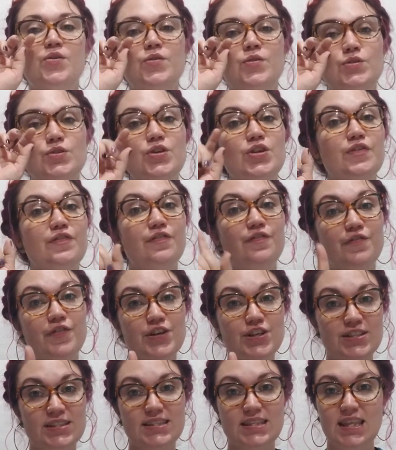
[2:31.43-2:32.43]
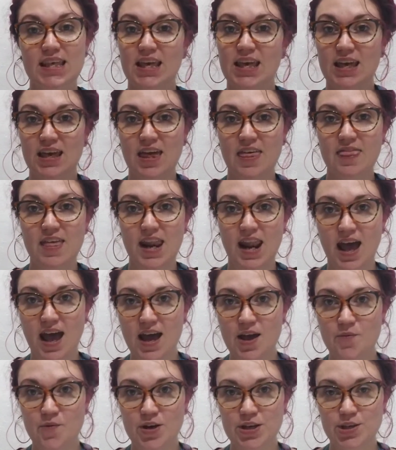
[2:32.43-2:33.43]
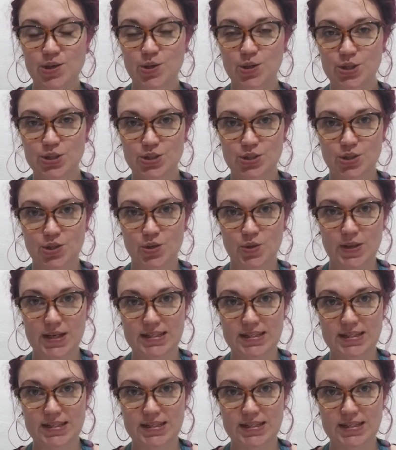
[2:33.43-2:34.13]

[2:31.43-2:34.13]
So the first thing that I want you to do